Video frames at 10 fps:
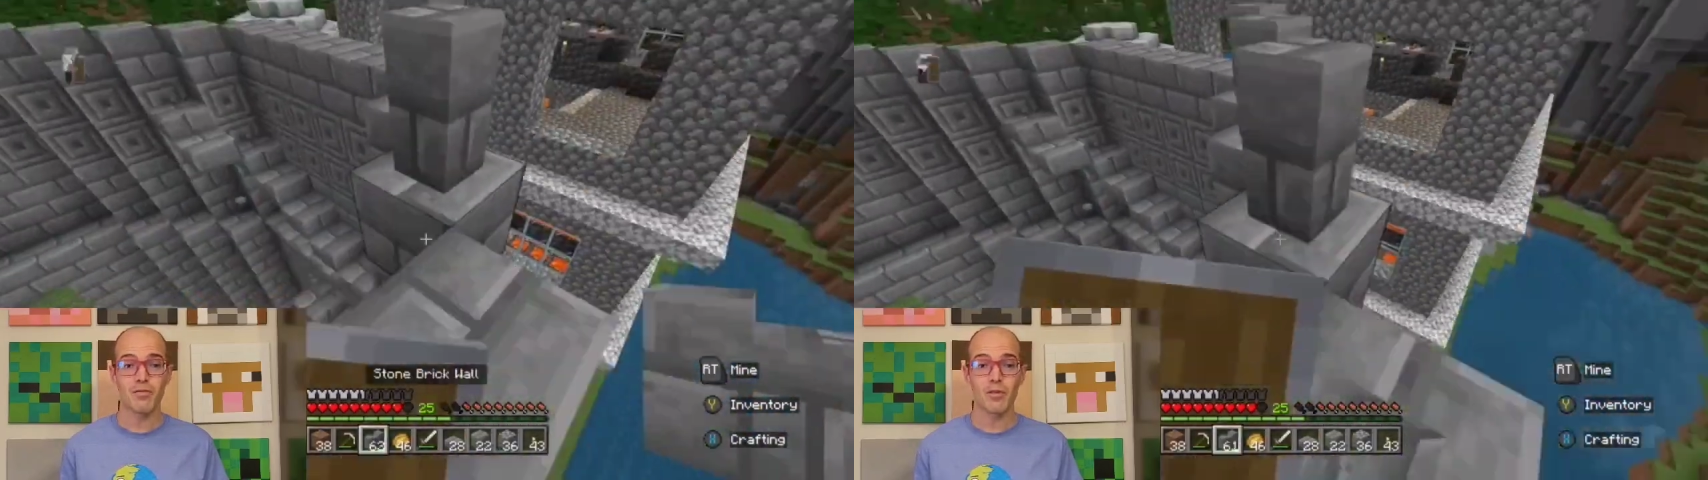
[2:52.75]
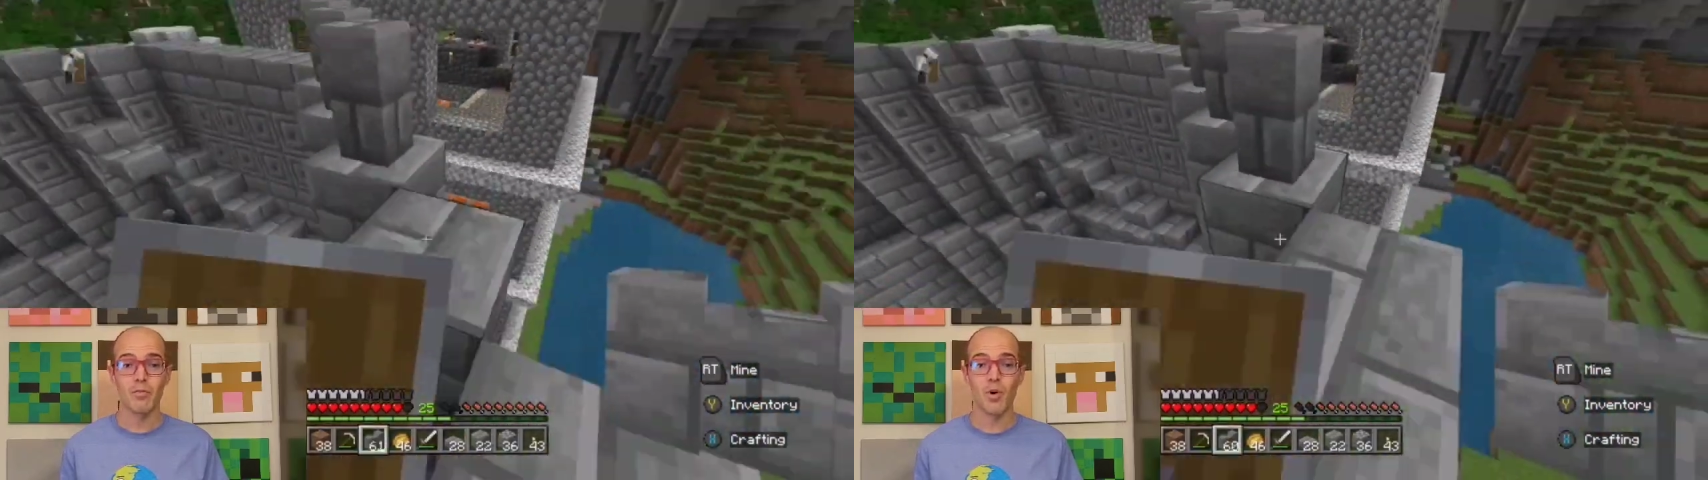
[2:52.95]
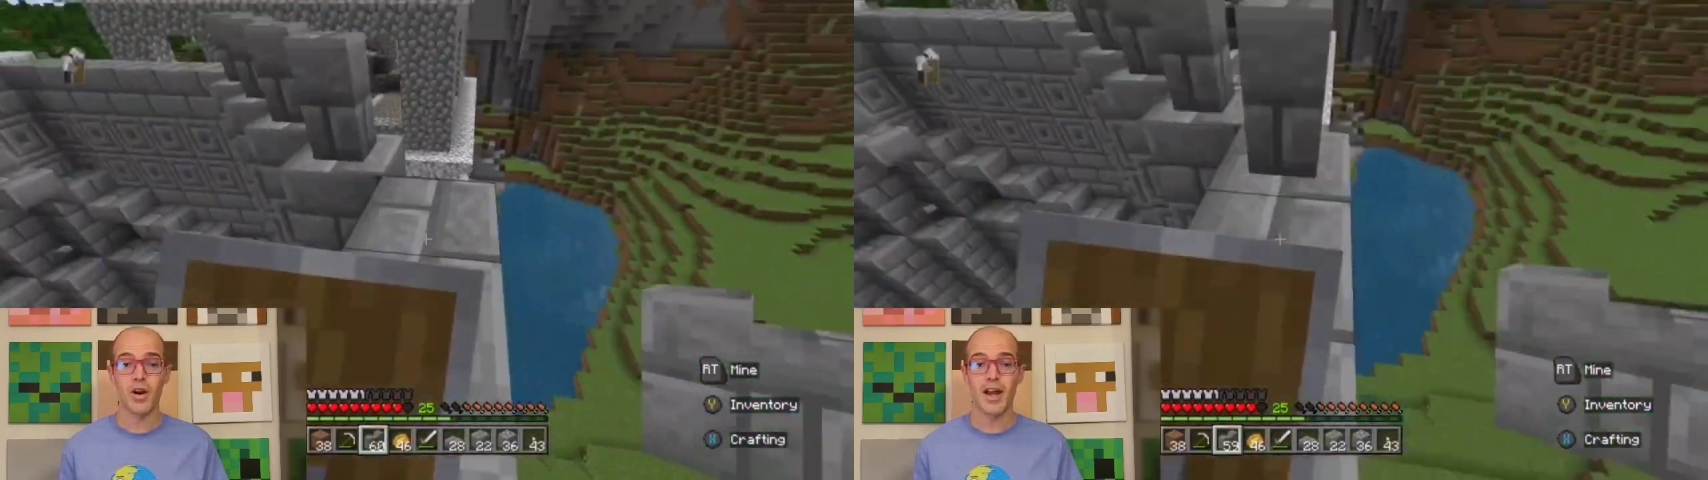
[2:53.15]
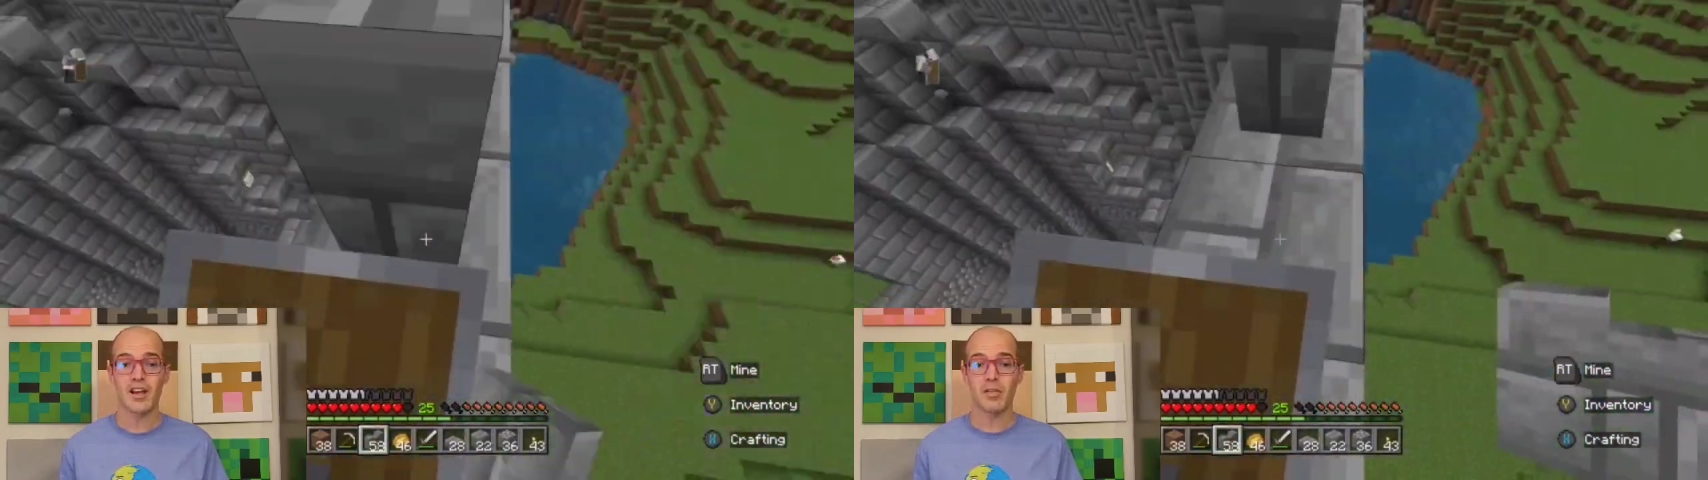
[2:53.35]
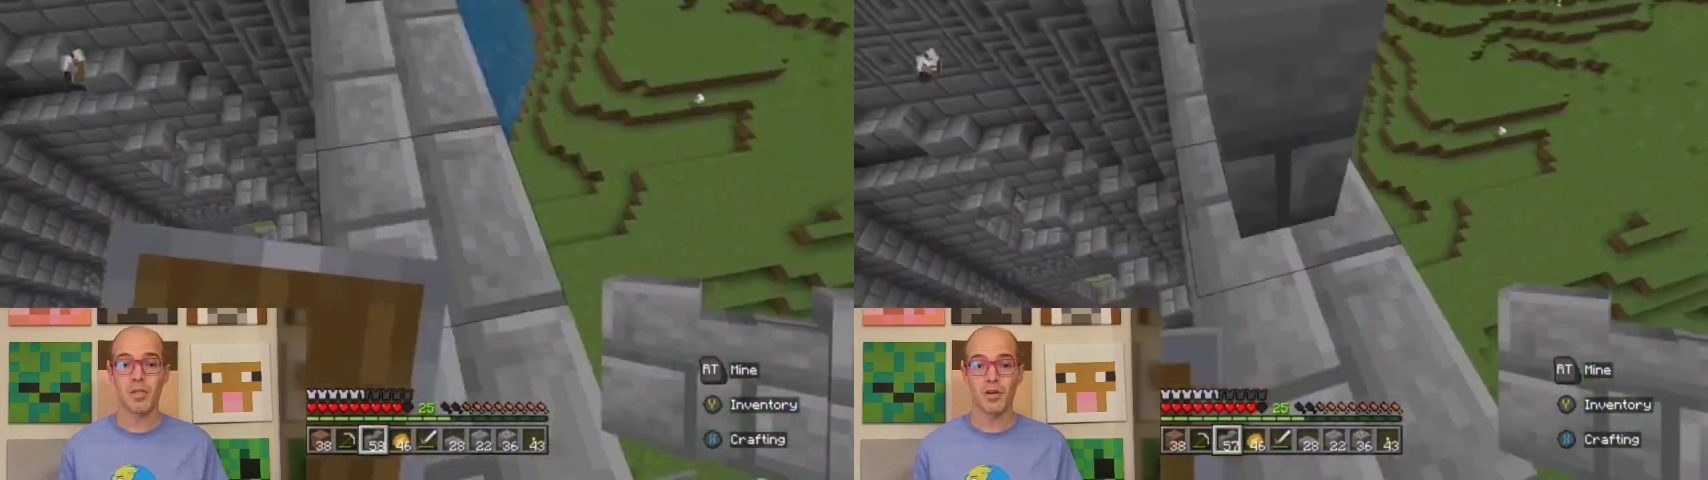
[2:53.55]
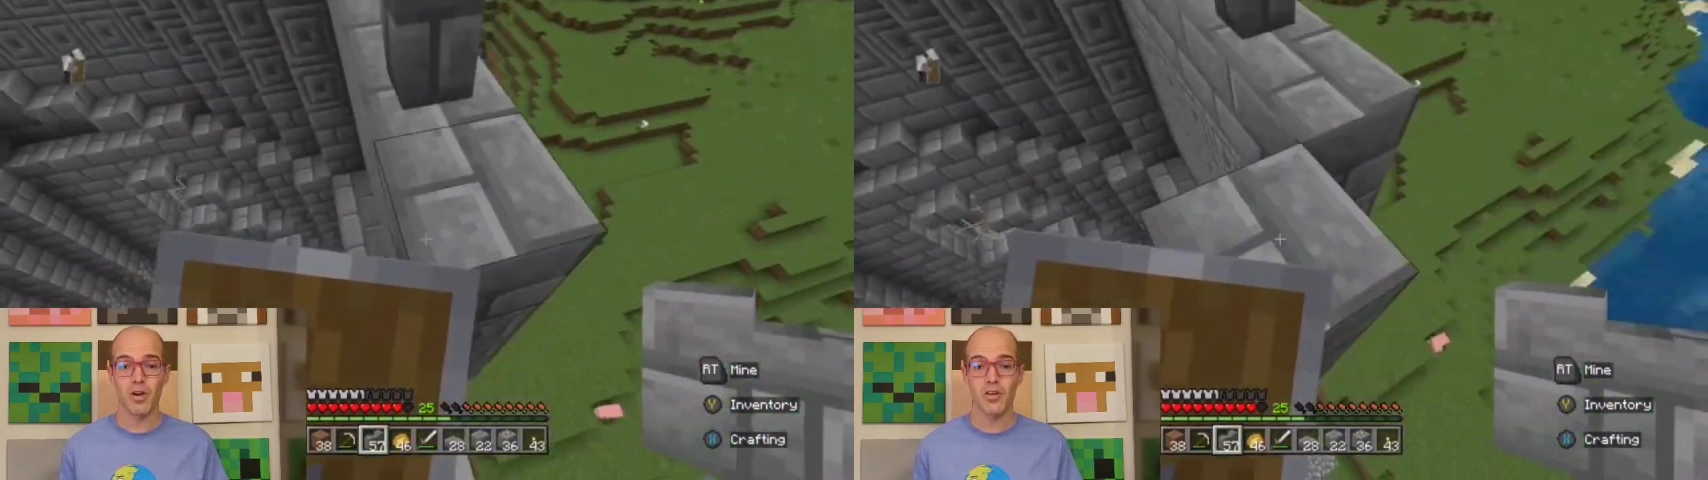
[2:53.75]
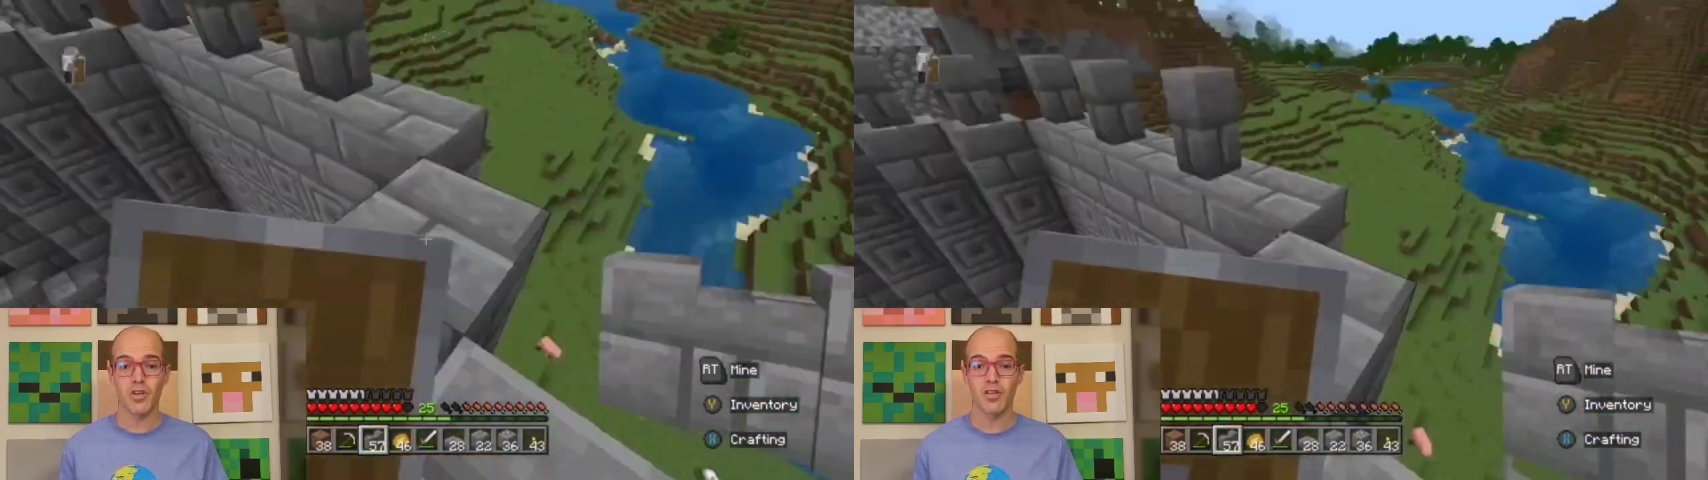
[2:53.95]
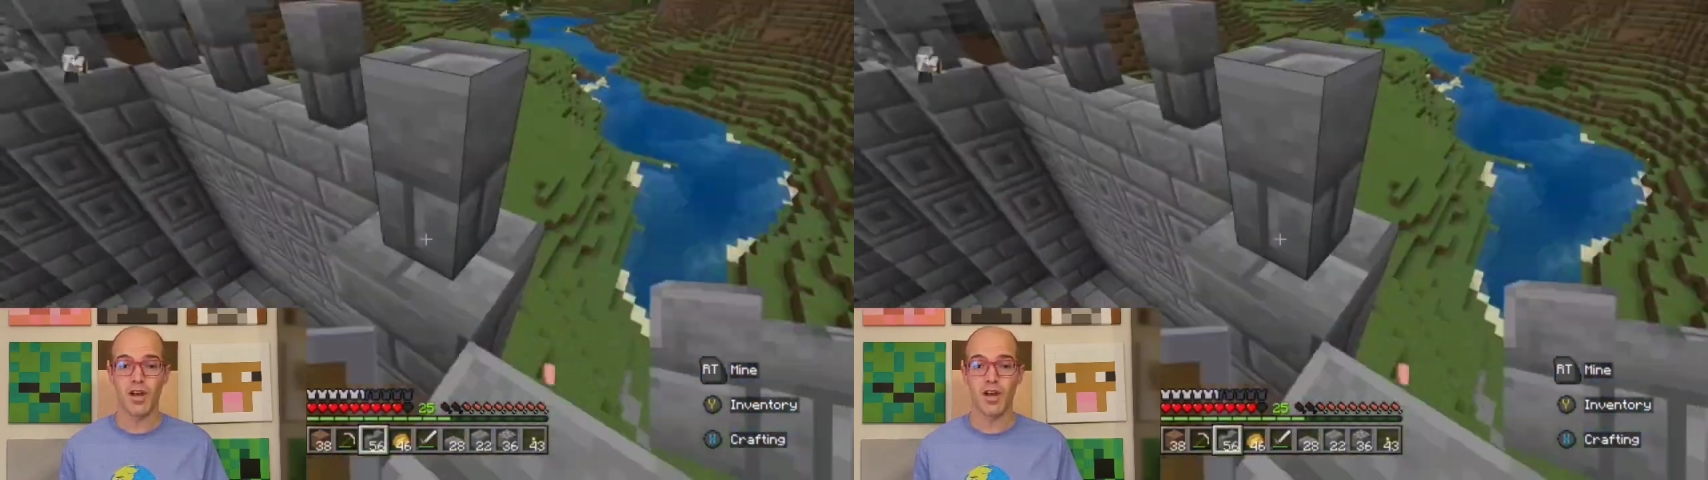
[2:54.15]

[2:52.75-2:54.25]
for more explorations